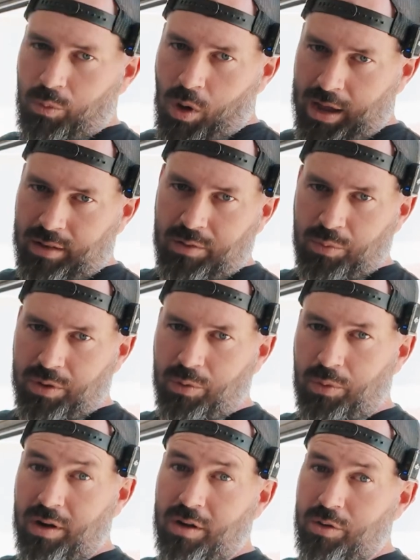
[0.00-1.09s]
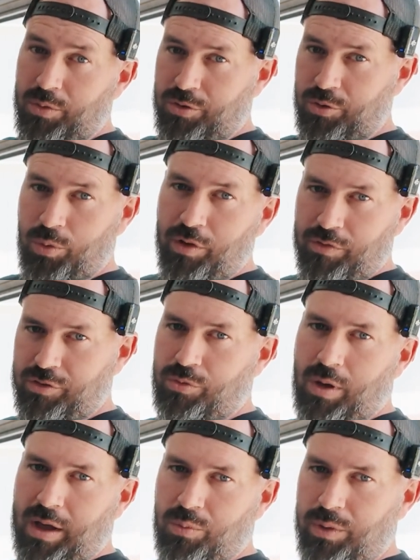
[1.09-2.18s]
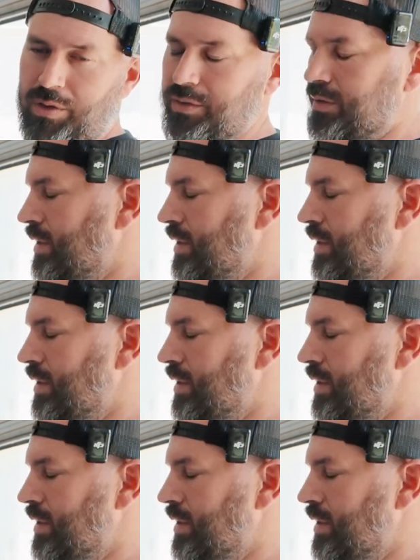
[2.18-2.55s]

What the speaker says: to widen the wheel. We're going to go to a 12-inch wide wheel.